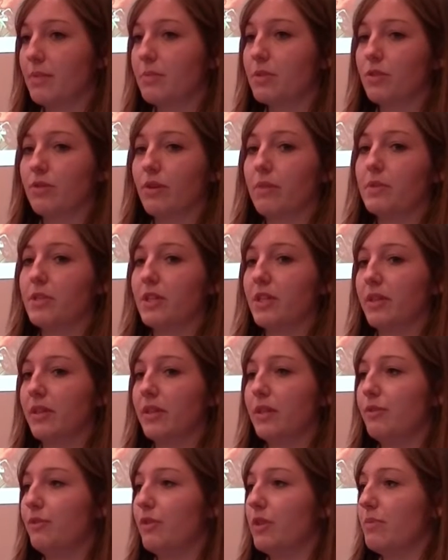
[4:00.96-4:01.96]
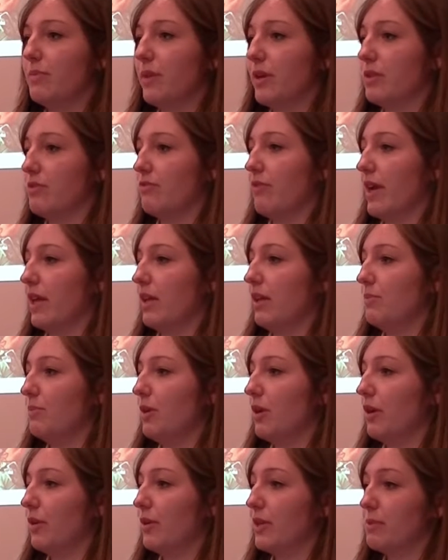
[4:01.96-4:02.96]
subscription for the most regular
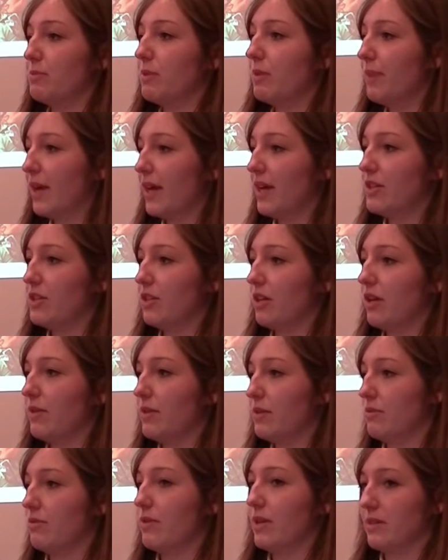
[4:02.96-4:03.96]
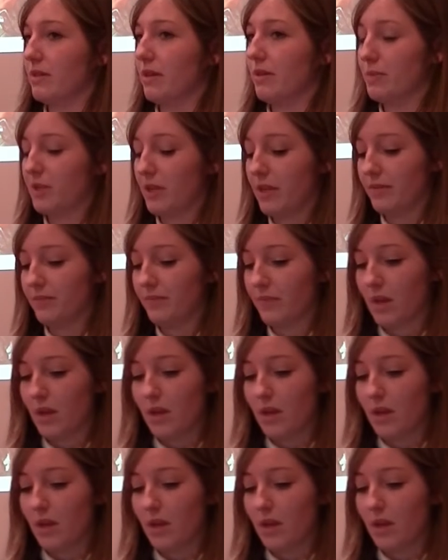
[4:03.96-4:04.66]
borrowers, but pay-as-you-go is always an option.